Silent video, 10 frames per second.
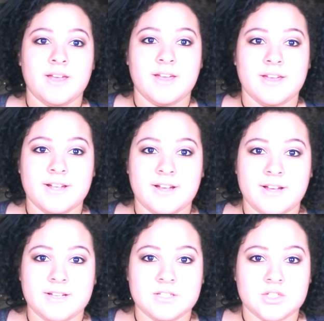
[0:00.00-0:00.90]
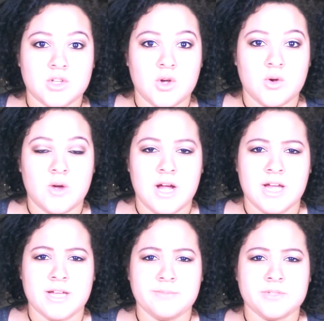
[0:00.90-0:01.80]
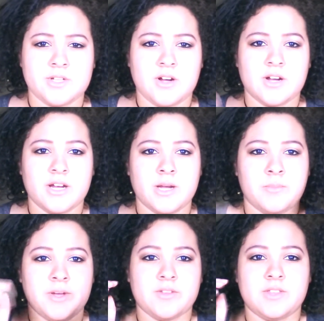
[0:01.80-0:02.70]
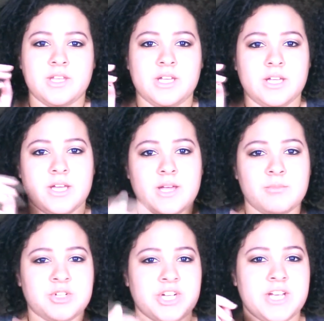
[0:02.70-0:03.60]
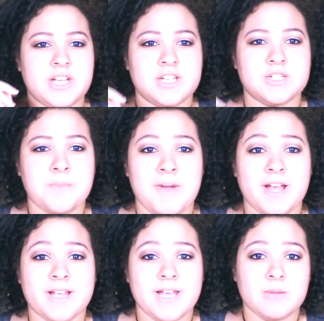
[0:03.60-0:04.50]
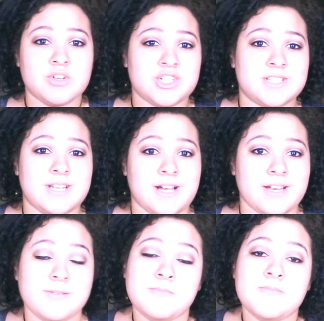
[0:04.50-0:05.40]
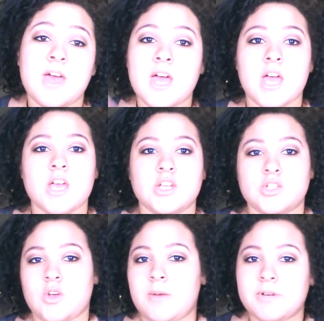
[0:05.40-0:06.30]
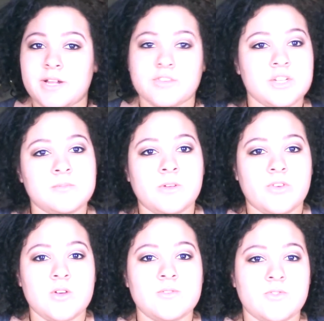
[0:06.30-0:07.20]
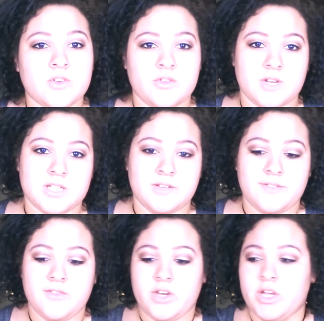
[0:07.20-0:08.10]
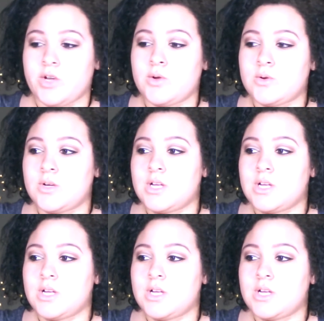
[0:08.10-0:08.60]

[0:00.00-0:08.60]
Hey guys, so I'm sorry about the camera change. My camera just died, so I'm gonna have to use my phone for the rest of the video.